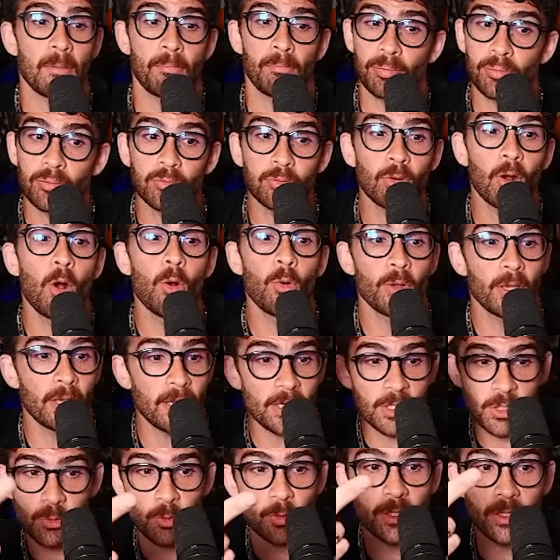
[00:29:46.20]
pro
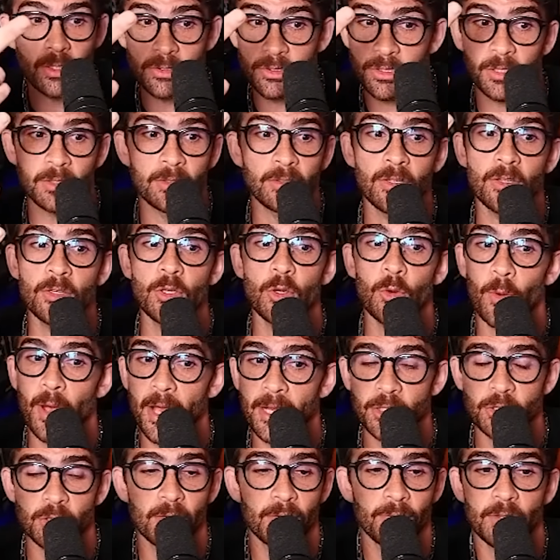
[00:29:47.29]
Israel's
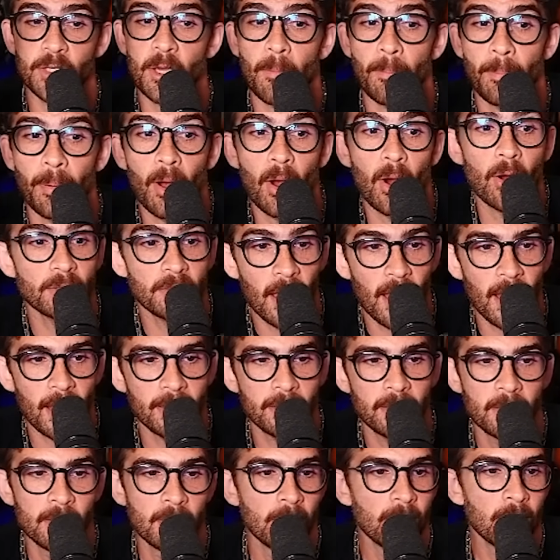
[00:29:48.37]
continuation of the apartheid
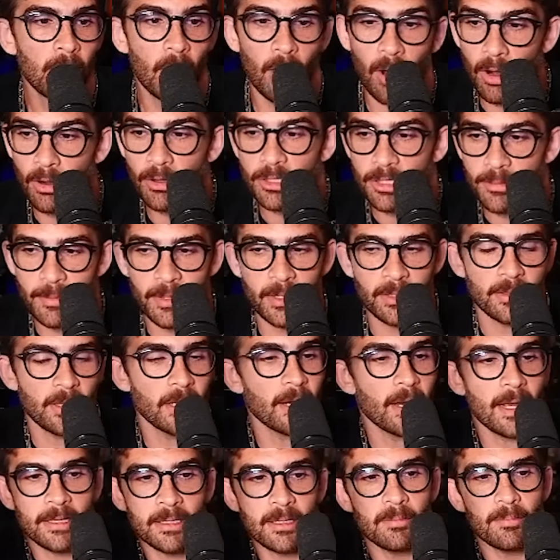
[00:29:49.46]
argument that
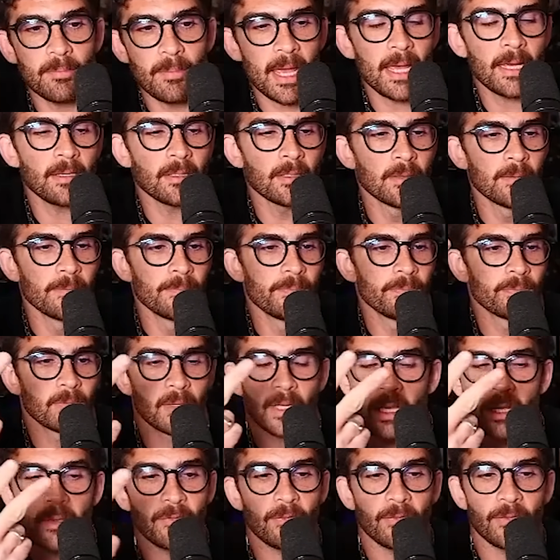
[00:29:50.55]
I could make
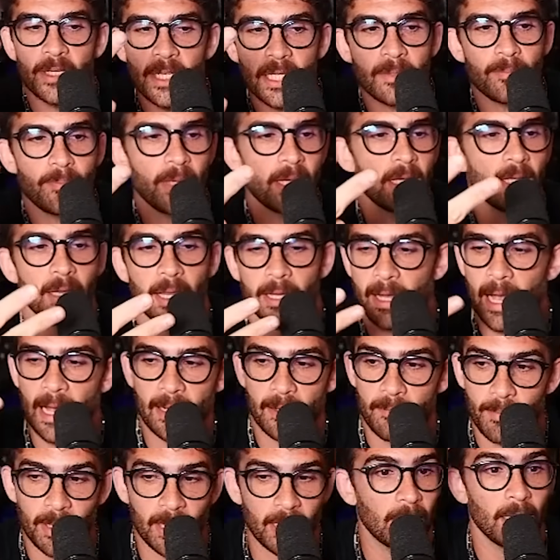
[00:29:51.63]
if need be. Like I
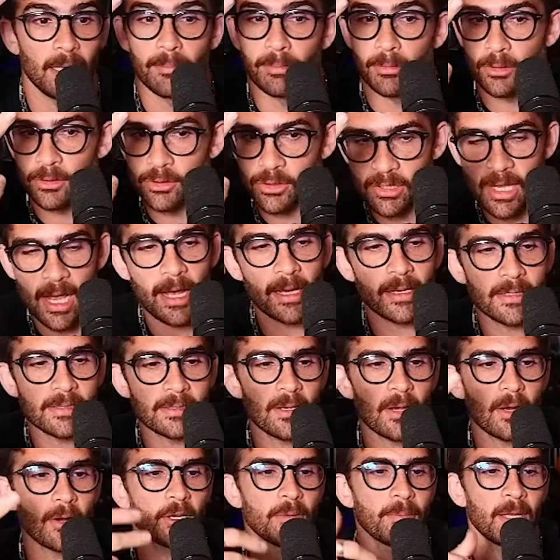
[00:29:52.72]
can make a liberal Zionist
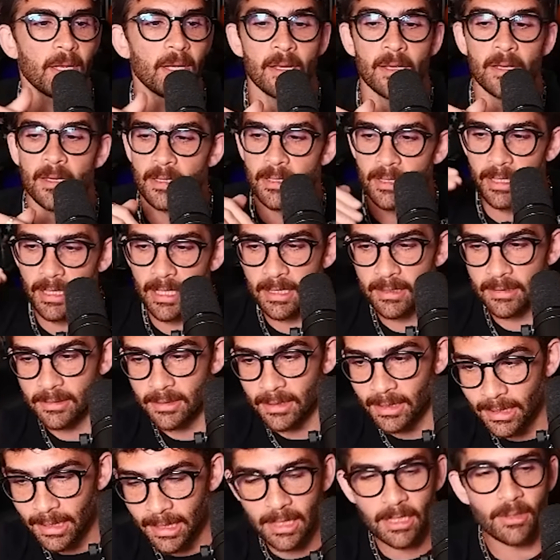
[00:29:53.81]
argument. It
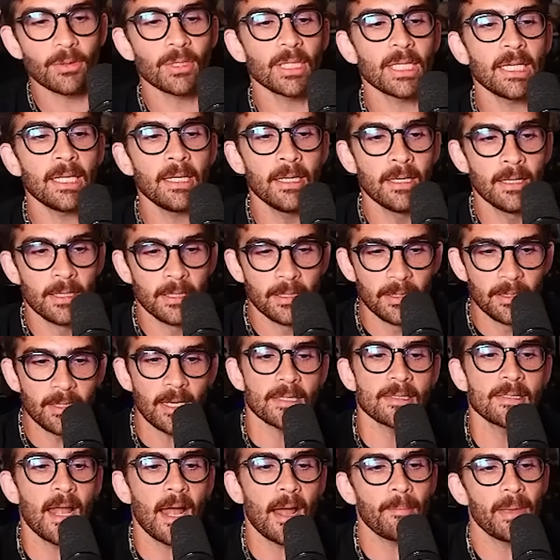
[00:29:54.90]
literally
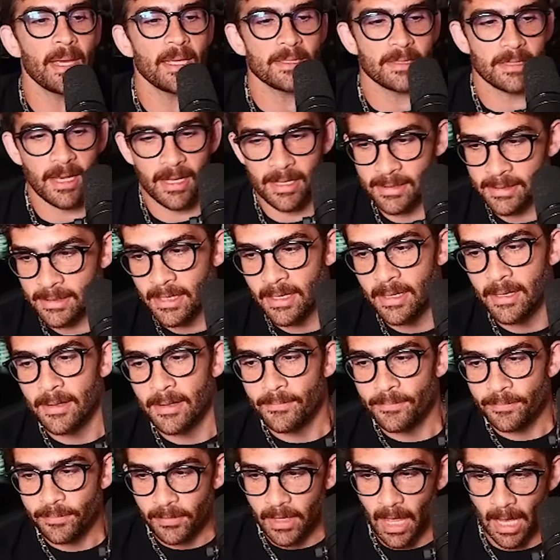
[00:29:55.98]
does not make sense.
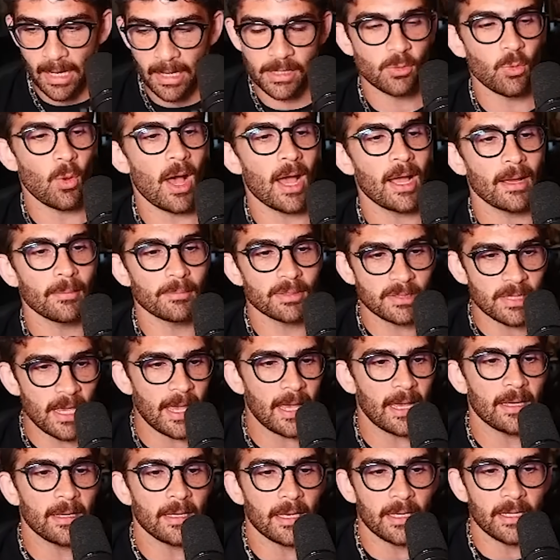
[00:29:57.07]
That is why I'm
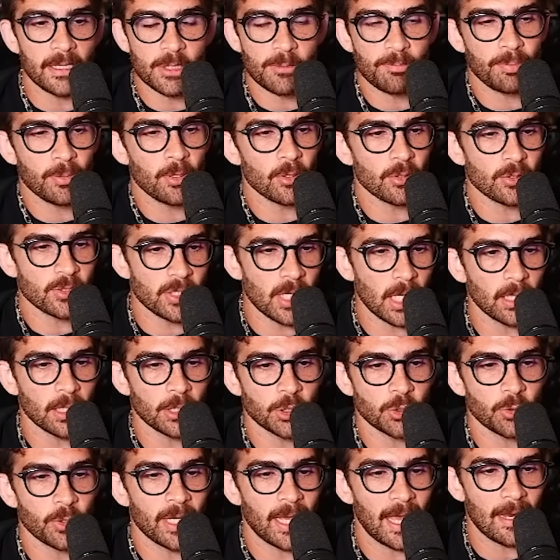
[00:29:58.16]
saying it is pure
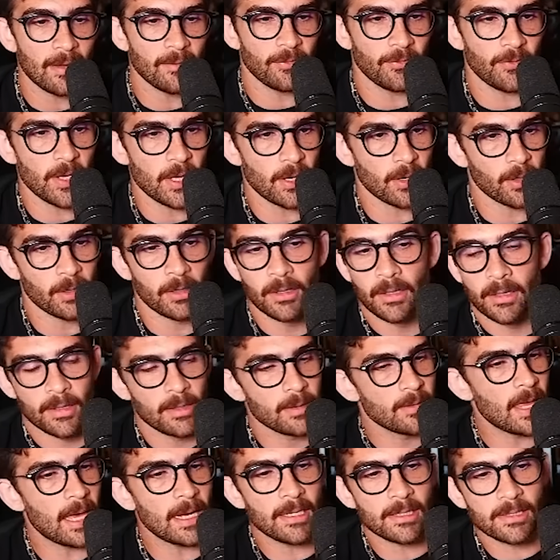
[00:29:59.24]
zealotry and fear.
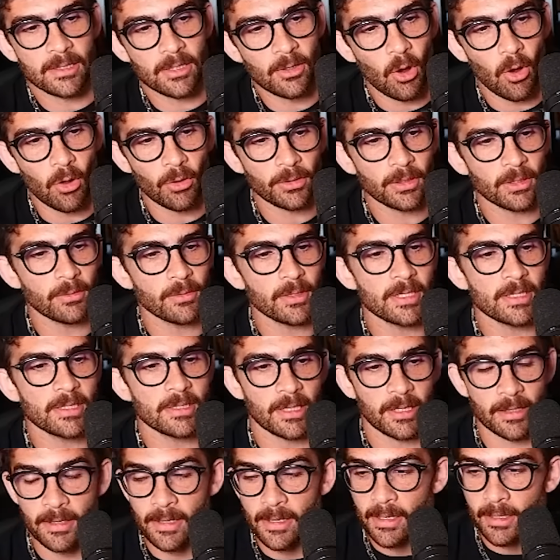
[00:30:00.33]
That is the only
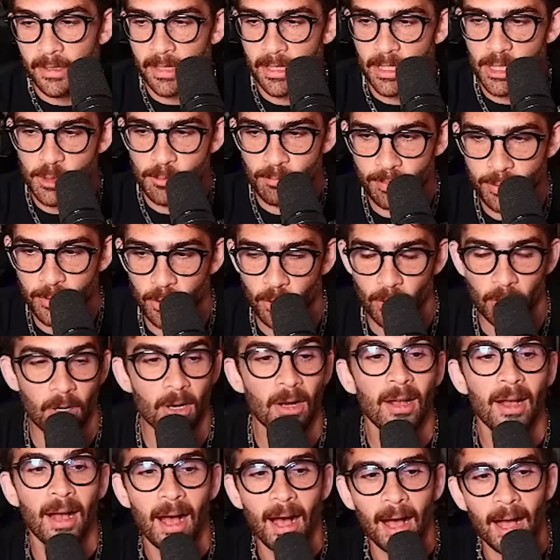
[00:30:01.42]
reason. It is
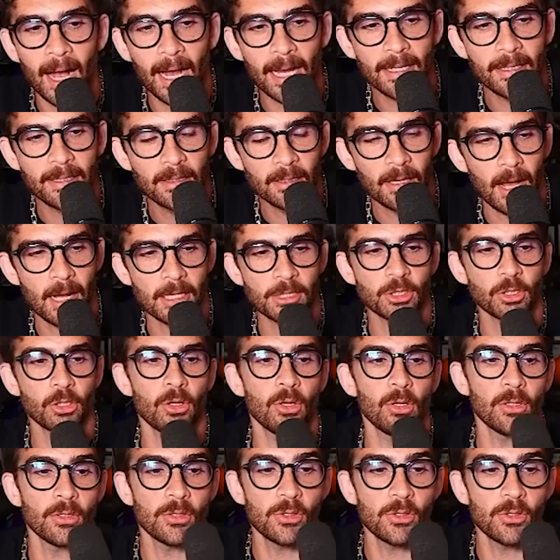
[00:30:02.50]
pure ideological